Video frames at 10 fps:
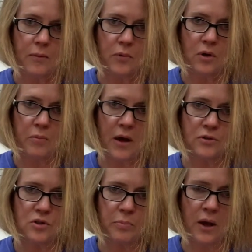Going to
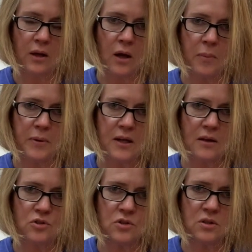bounce it back up and
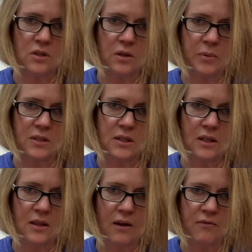down just a little bit to
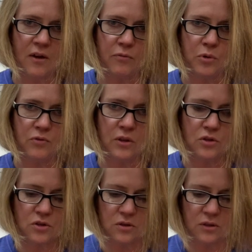get that valve moving,
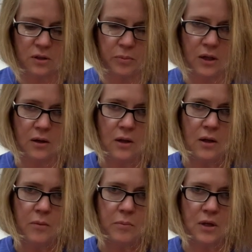just a little bit.
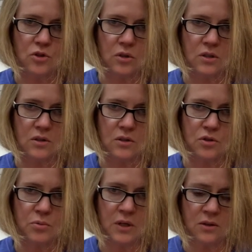Make sure it doesn't
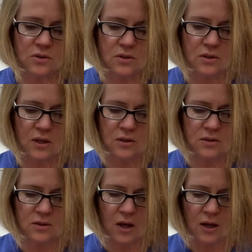twist
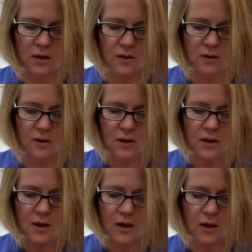inside,
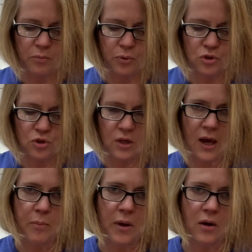and put your
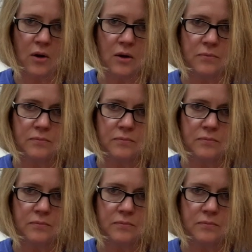cap back on.